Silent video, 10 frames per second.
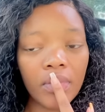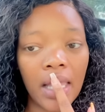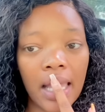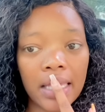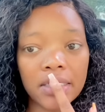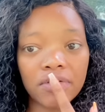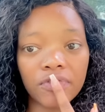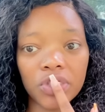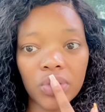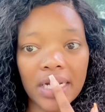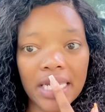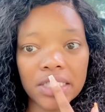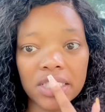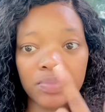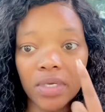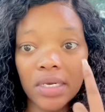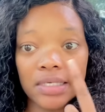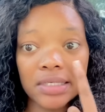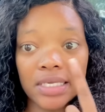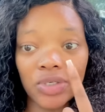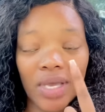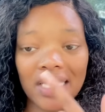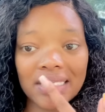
individual lashes because, as you guys